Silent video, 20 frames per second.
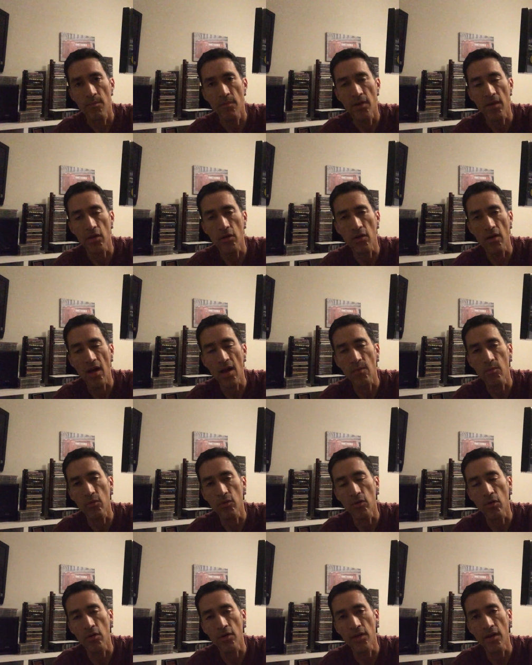major
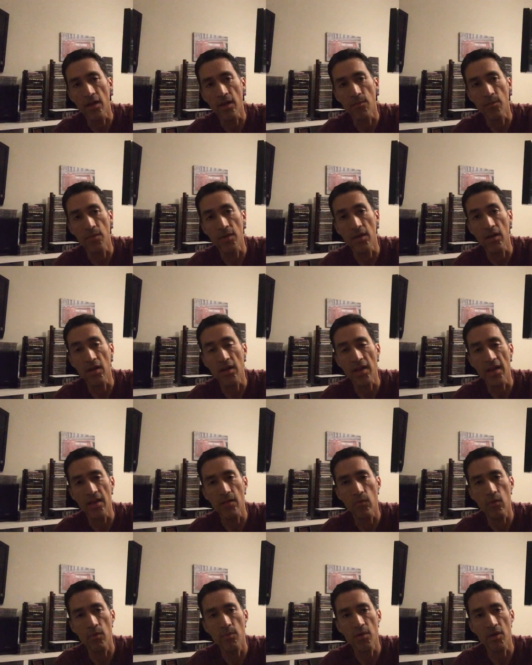album on a big
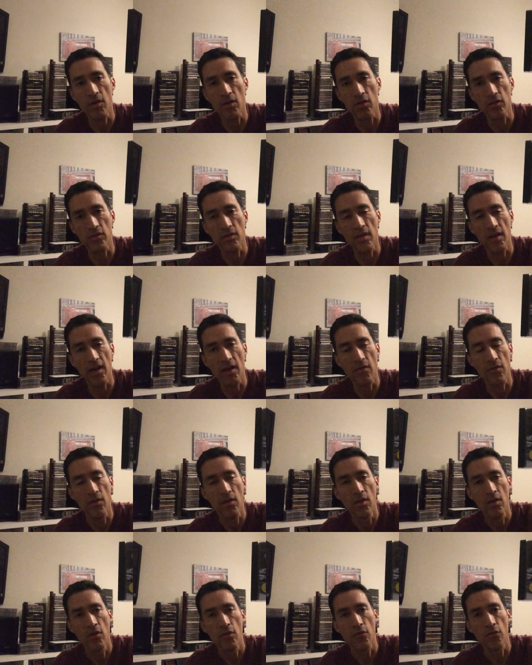label because they have
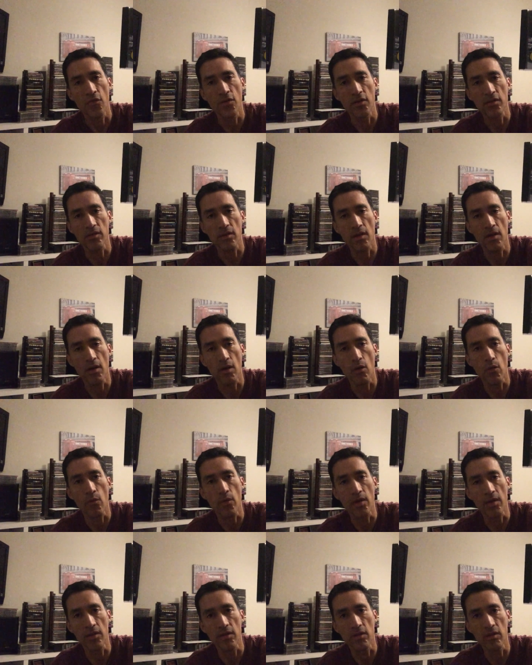first
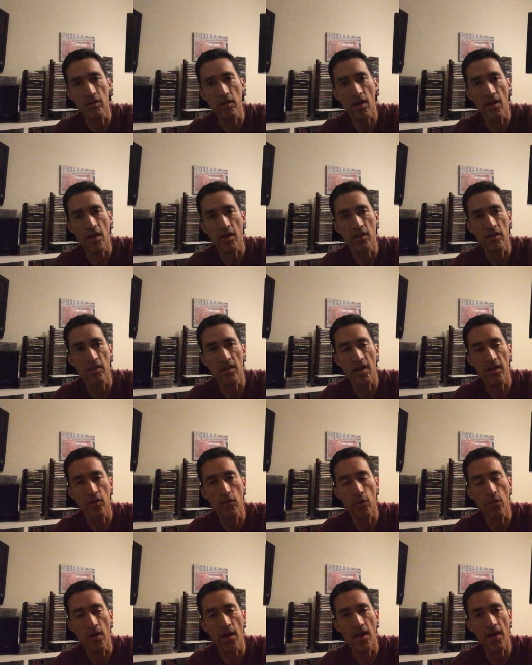When Day and Night
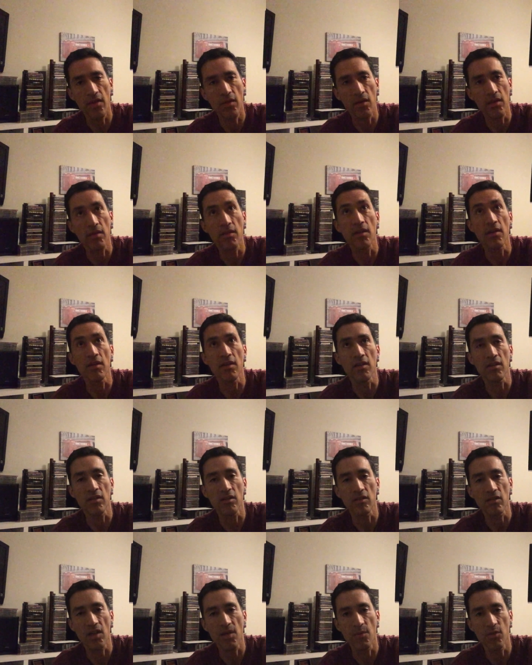Unite, it
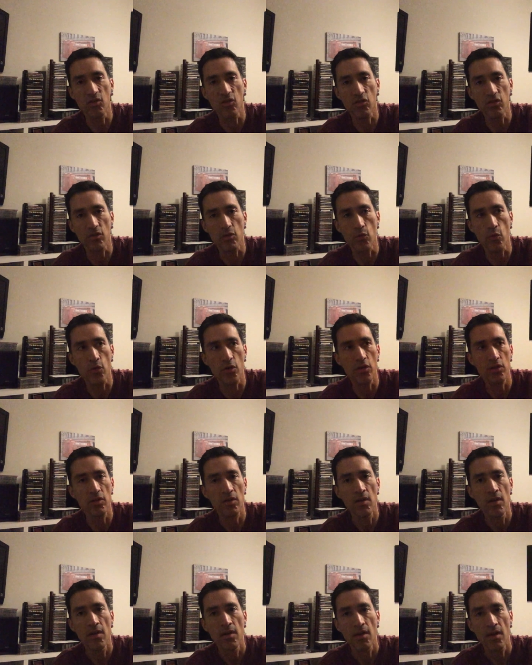is Images and Words,
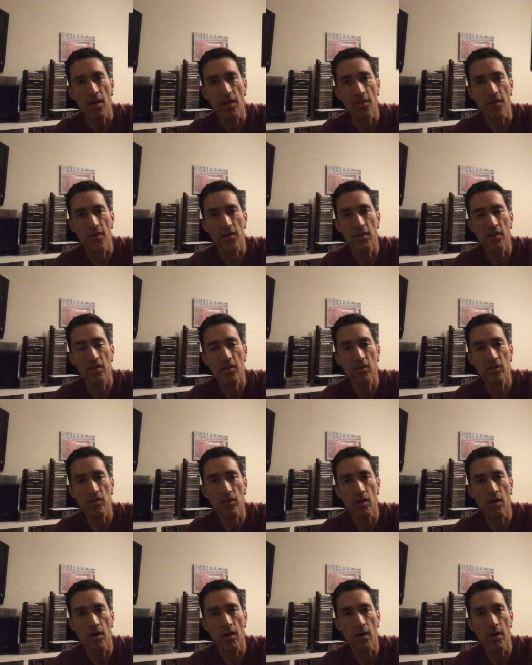and then it is
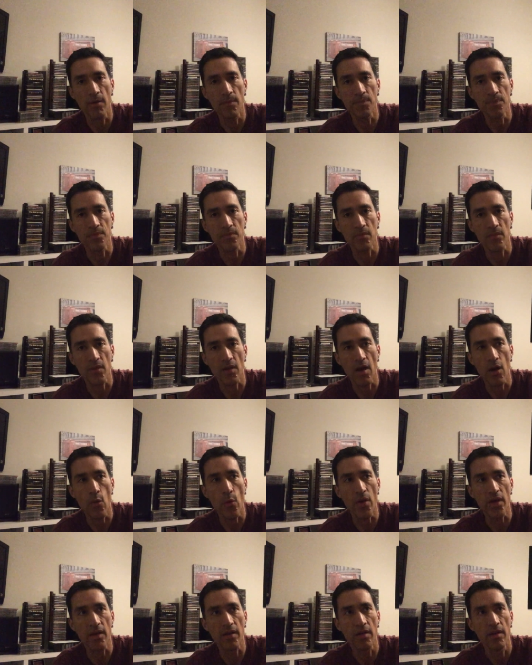um,
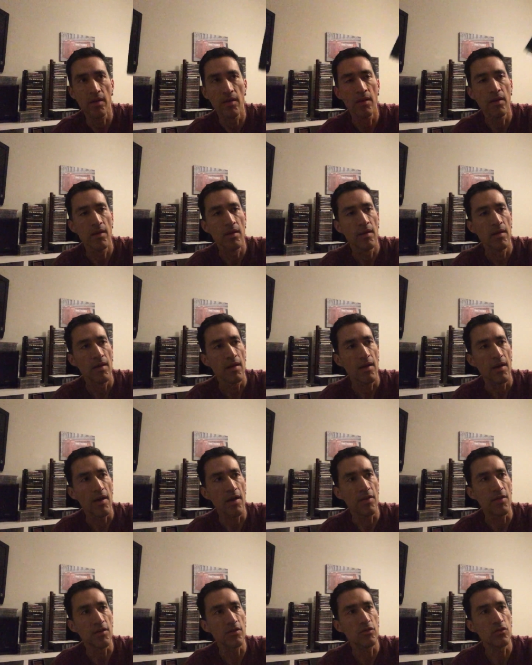Awake
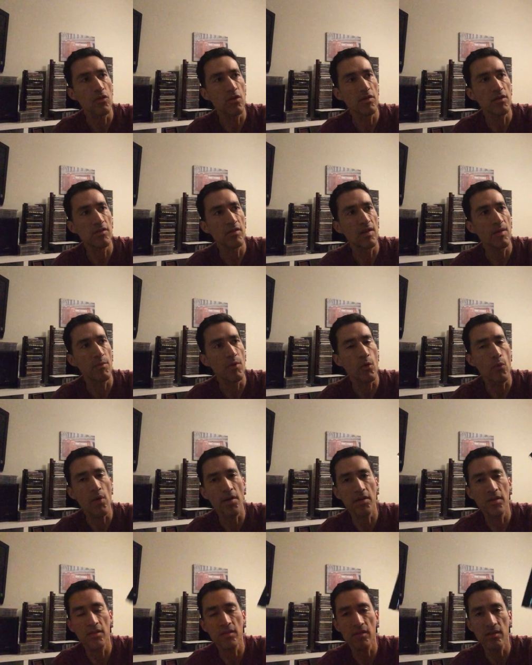and the song is number
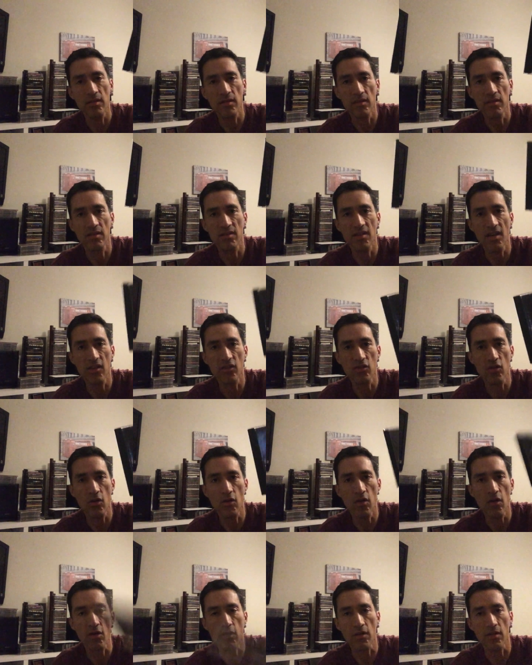one. It's six
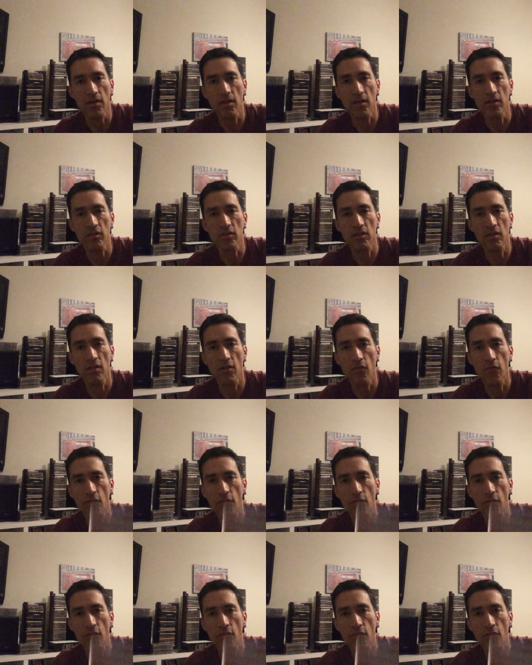o'clock. It's the